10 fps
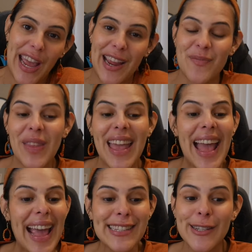Hey,
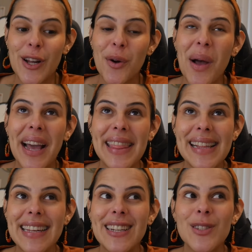and you know, I think
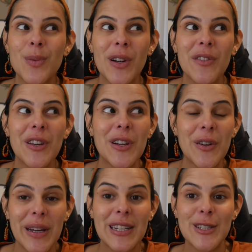that is one of the
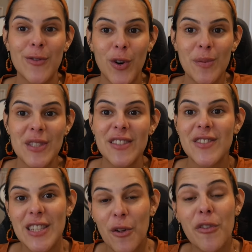greatest forms of
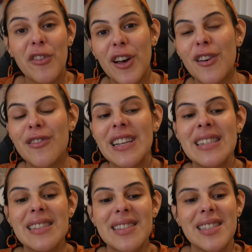self-love
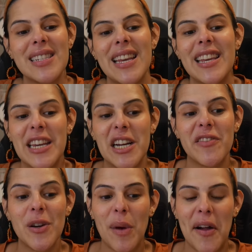is taking care of
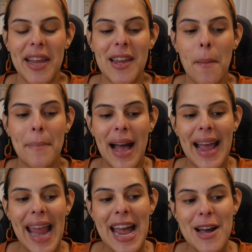your body
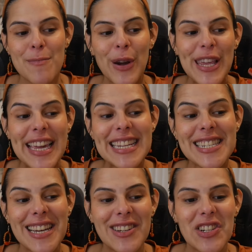by putting
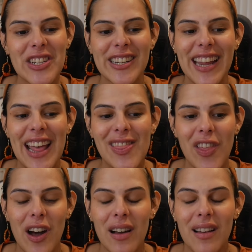intention and
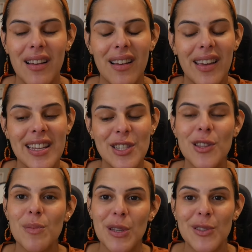thought into
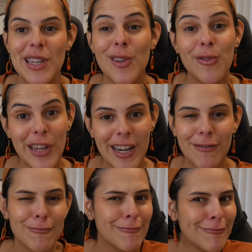the meals that you feed it.
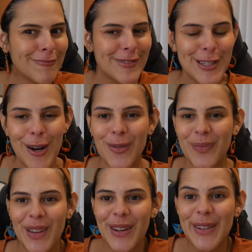So
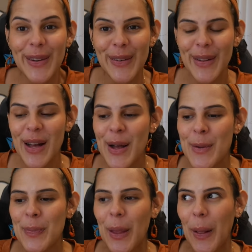a little
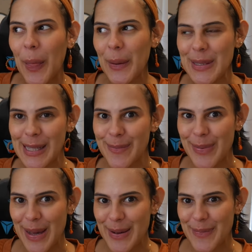
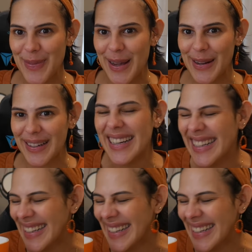tidbit there.